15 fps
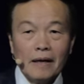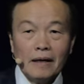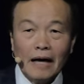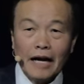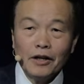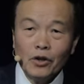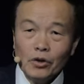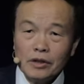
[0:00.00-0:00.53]

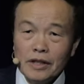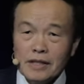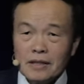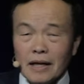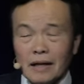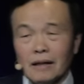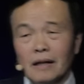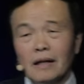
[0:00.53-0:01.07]
I noticed
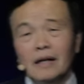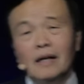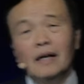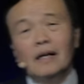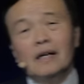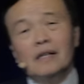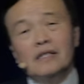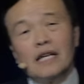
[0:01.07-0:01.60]
that
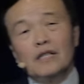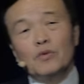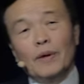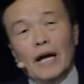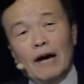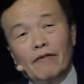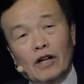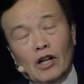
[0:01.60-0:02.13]
since we
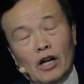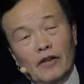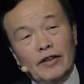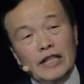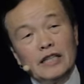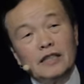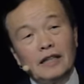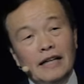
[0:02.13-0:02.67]
have a lot of
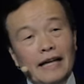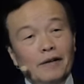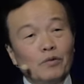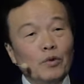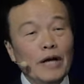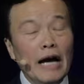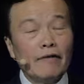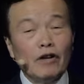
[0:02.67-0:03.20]
internet,
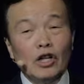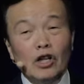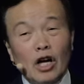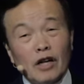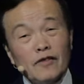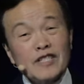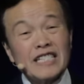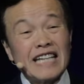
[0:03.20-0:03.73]
we have a
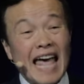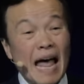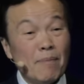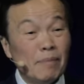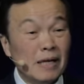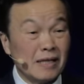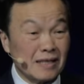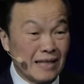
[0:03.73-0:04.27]
lot of
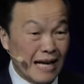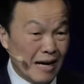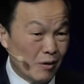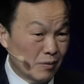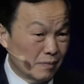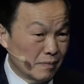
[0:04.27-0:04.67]
scammers now.